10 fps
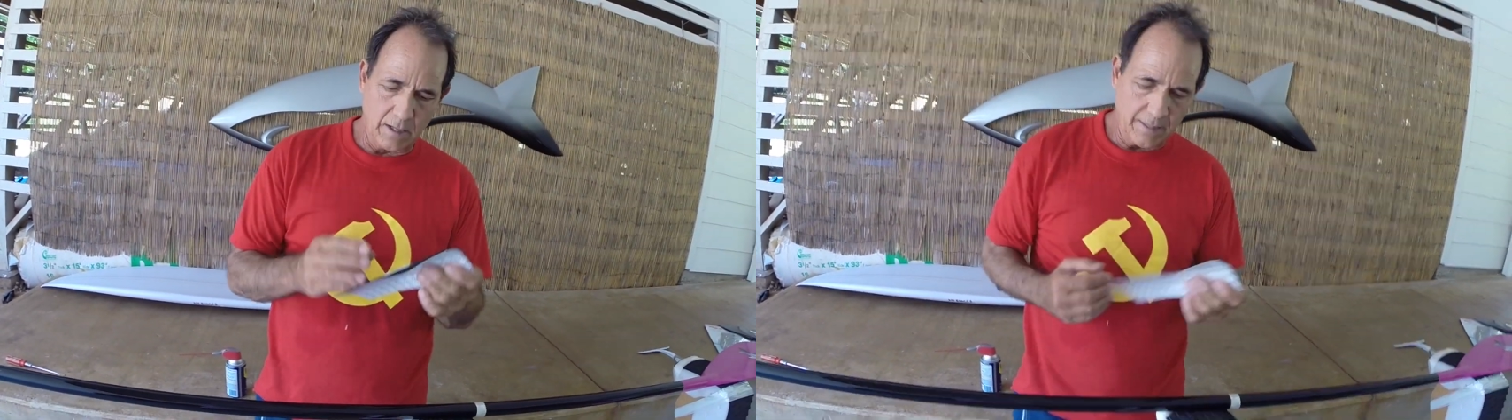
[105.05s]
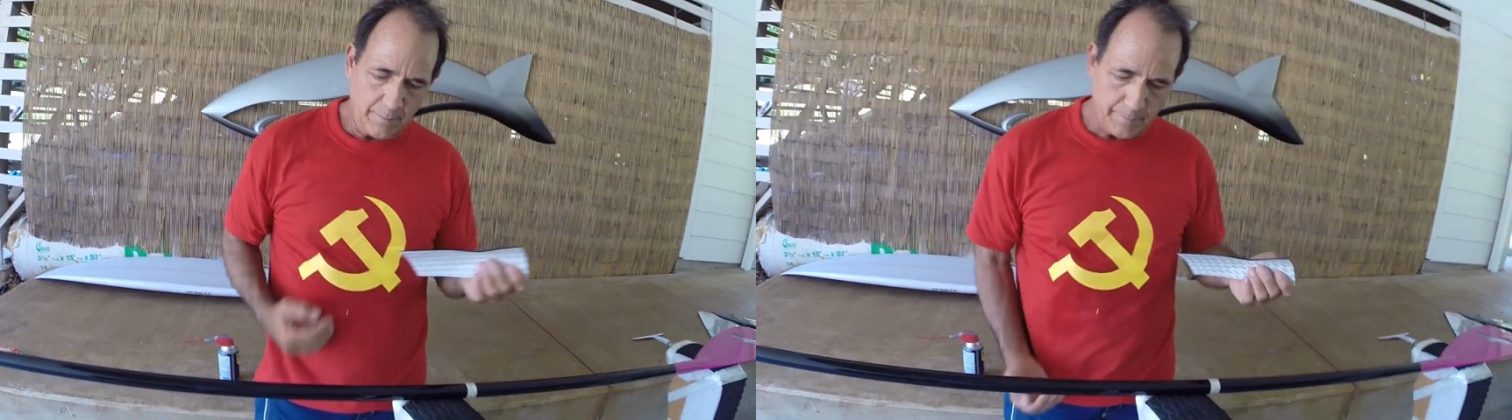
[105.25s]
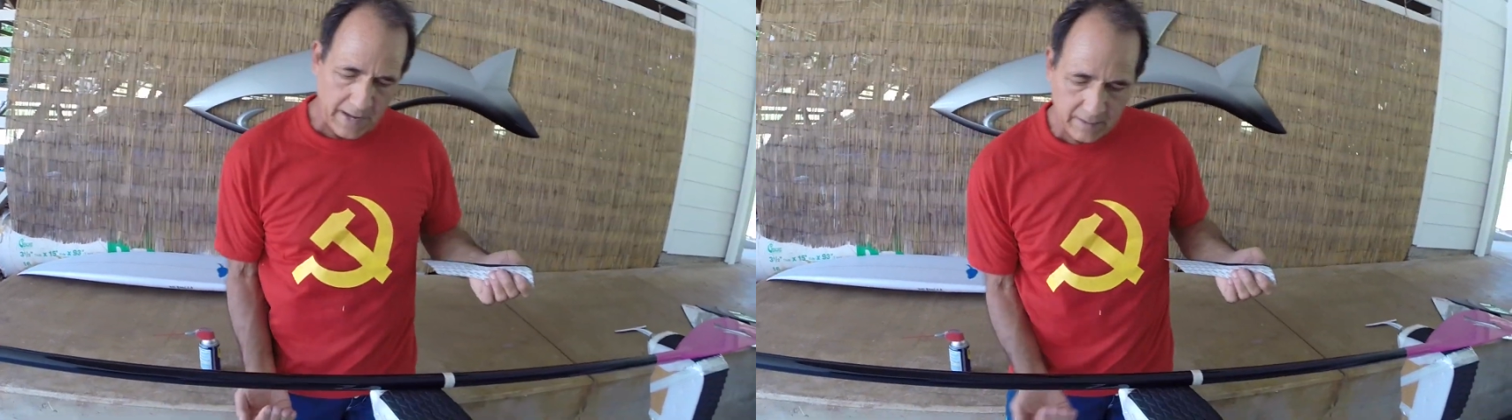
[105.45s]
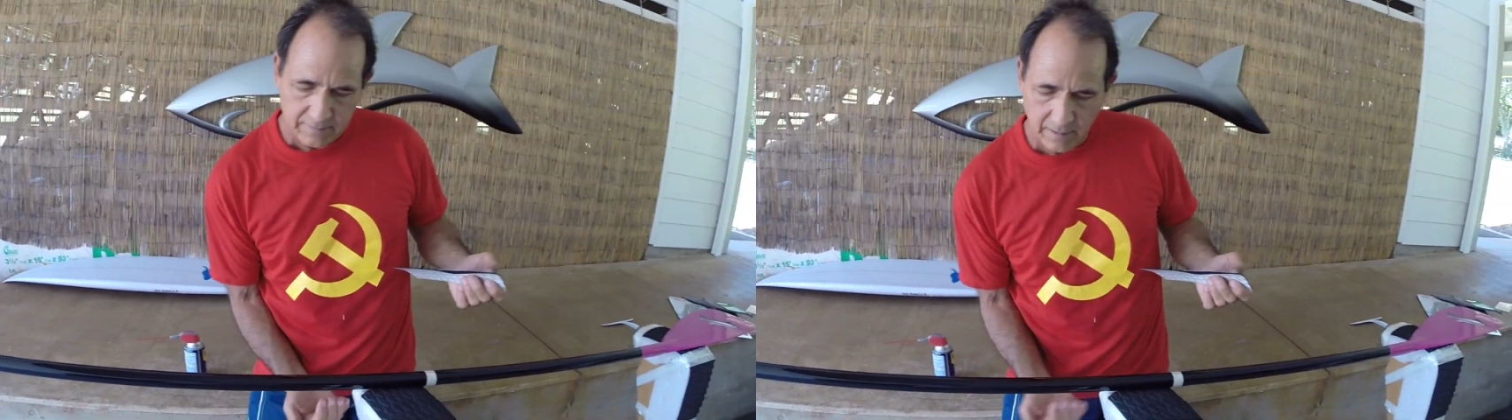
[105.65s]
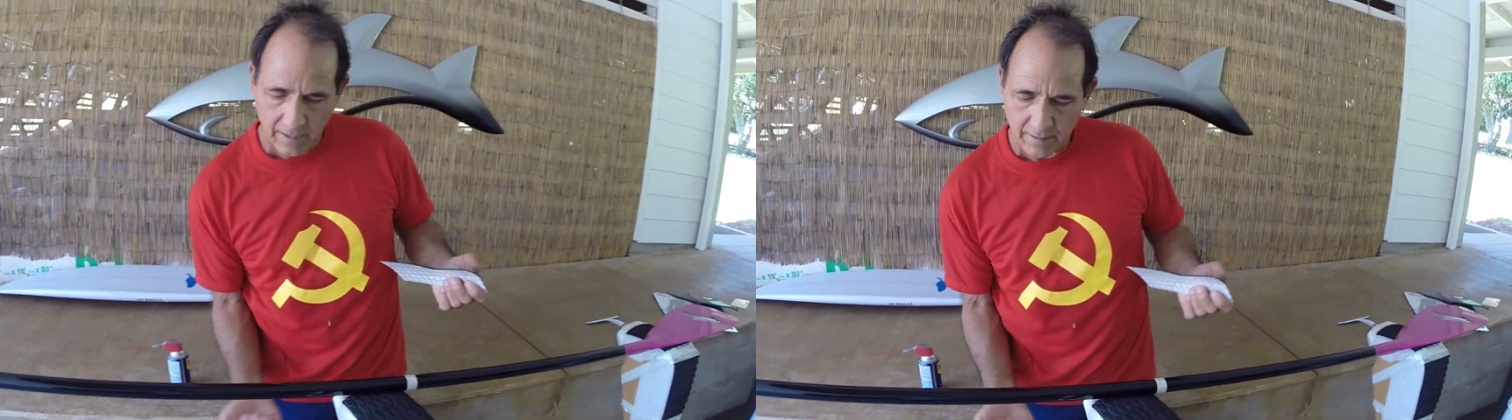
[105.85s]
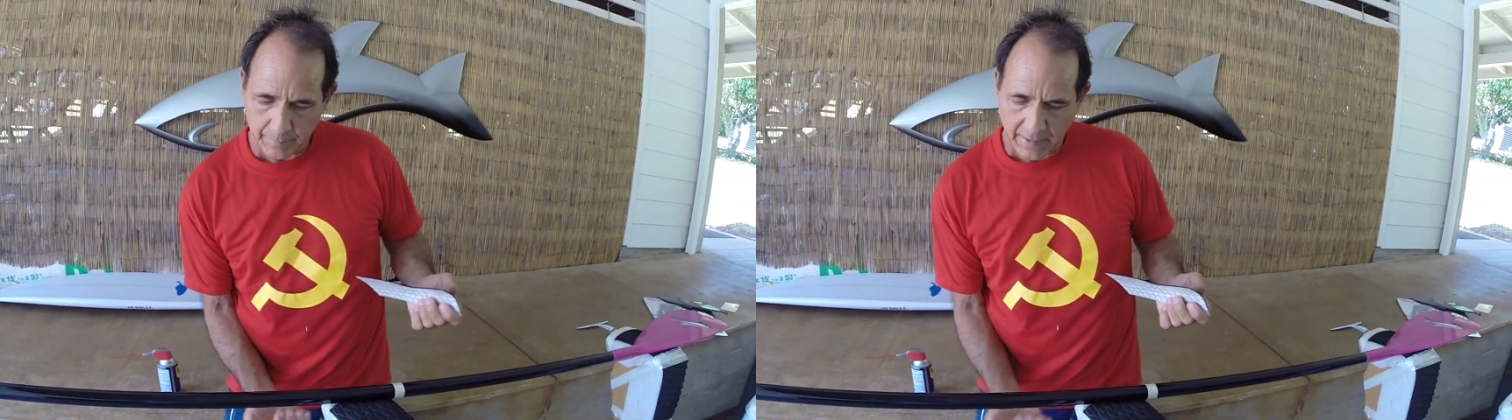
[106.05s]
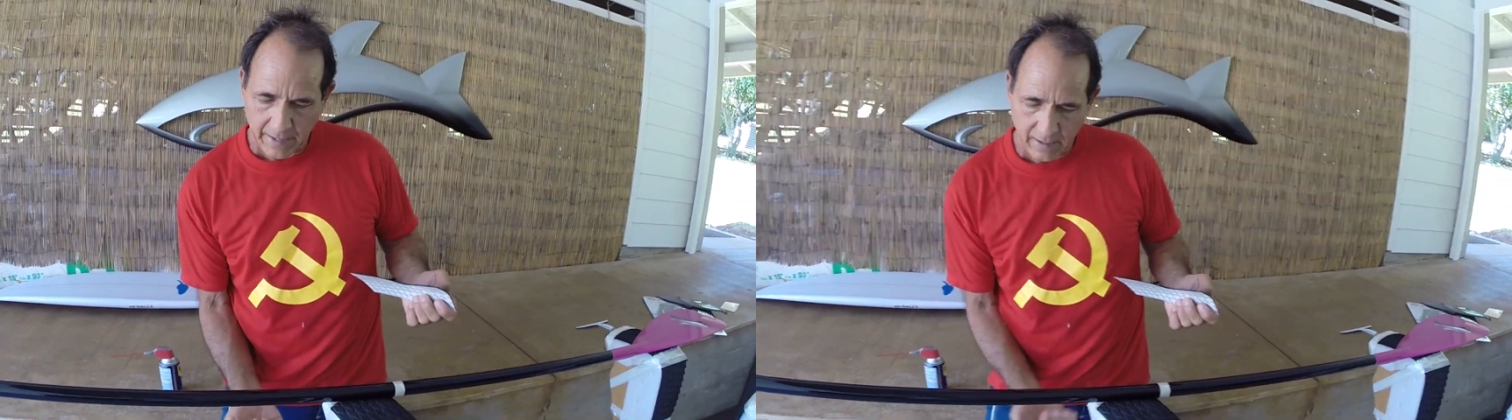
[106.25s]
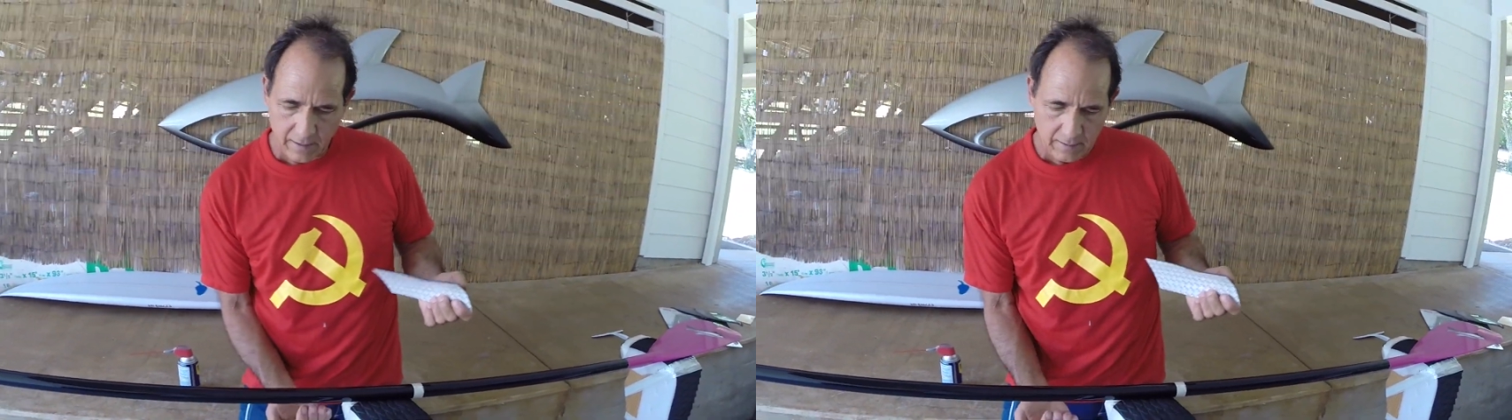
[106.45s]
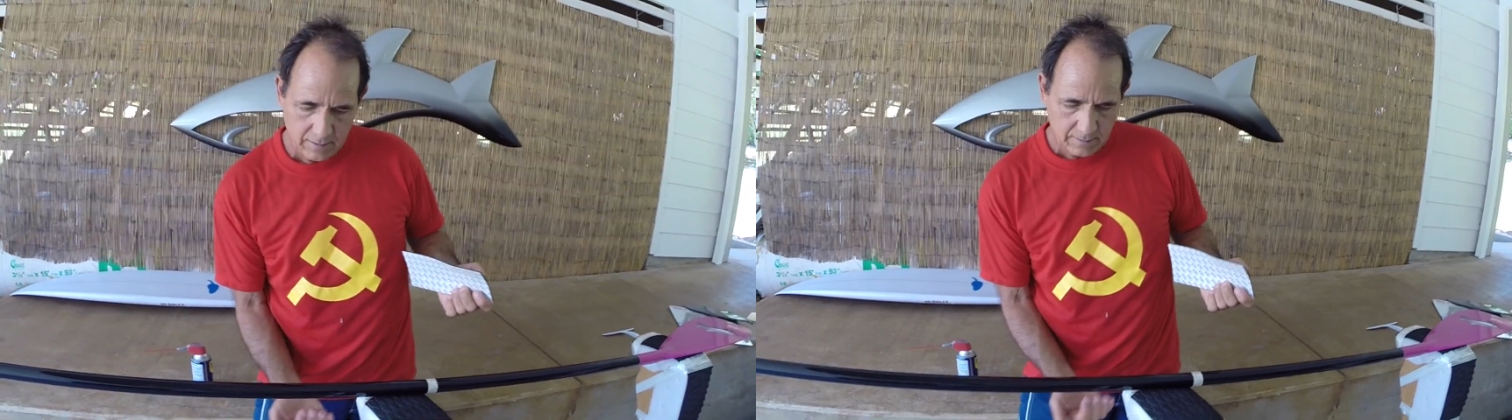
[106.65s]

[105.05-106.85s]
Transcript: on the back side of the paddle,